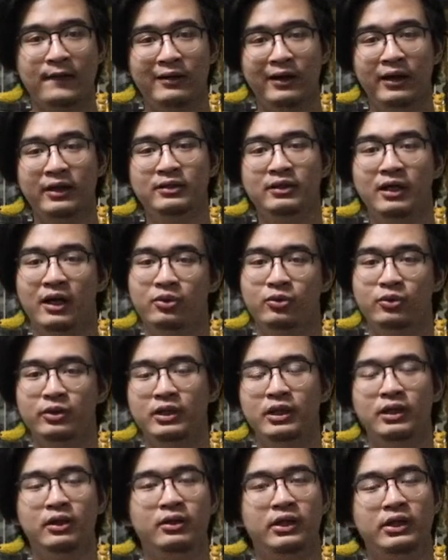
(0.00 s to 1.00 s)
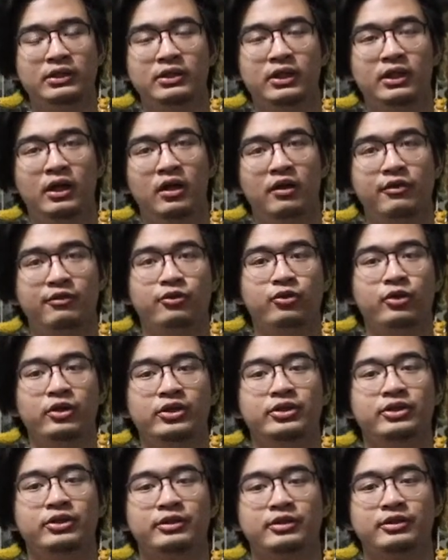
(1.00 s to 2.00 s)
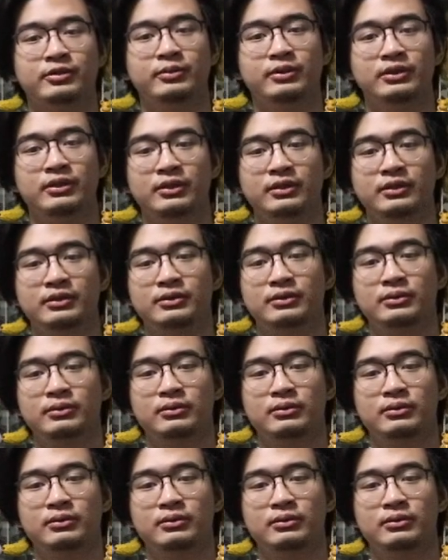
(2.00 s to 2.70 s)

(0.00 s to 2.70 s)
And that really raised a lot of questions because,